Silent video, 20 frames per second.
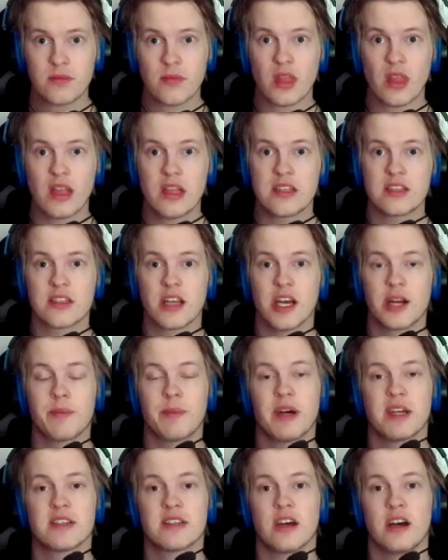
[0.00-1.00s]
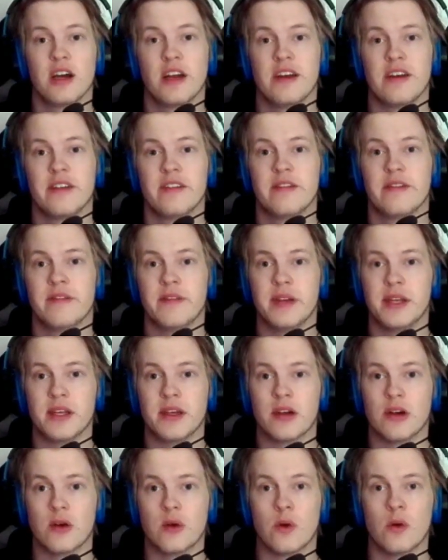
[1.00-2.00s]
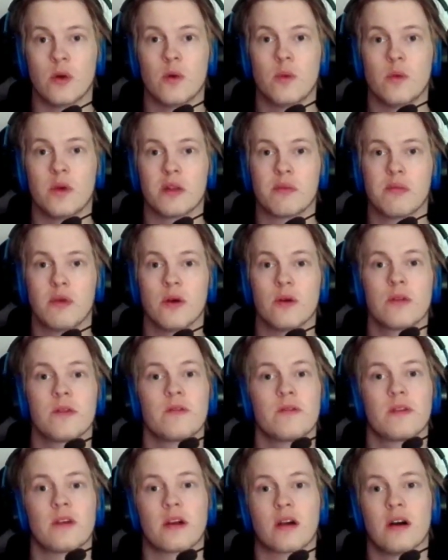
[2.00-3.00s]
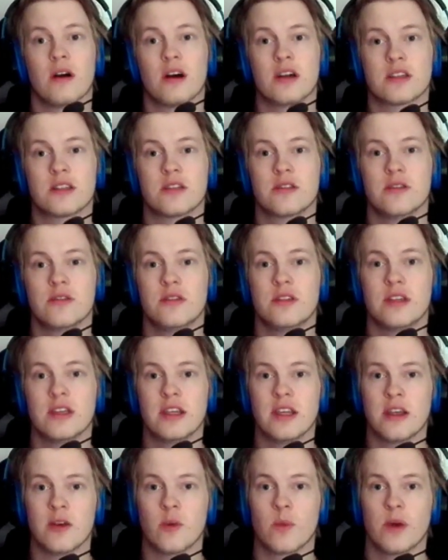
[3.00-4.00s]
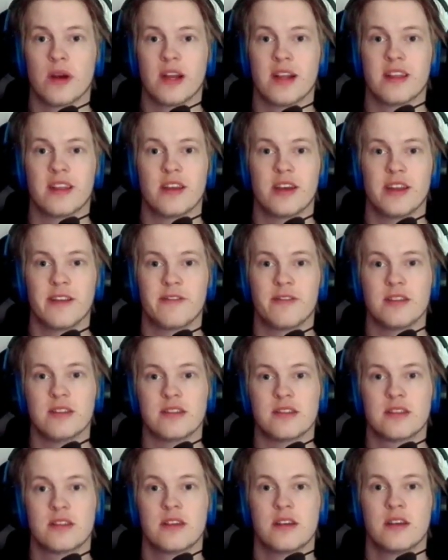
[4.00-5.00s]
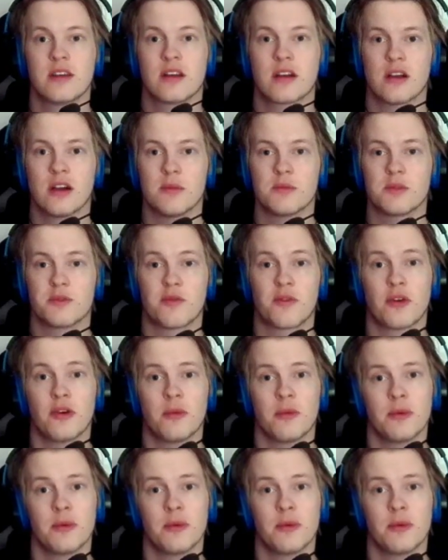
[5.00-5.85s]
side by side video with both of the cars to see where the difference comes from.